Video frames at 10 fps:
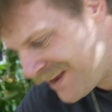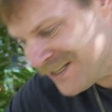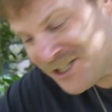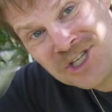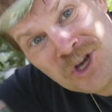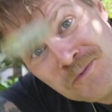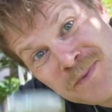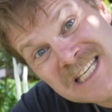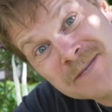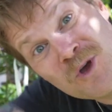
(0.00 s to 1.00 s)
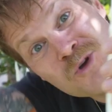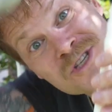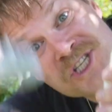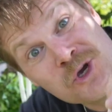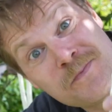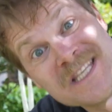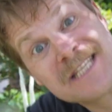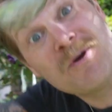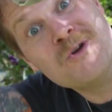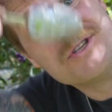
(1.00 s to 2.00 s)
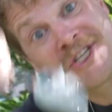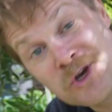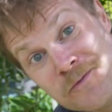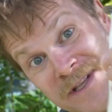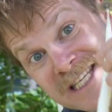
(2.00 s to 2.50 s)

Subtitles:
scoop and spoon, scoop and spoon, scoop and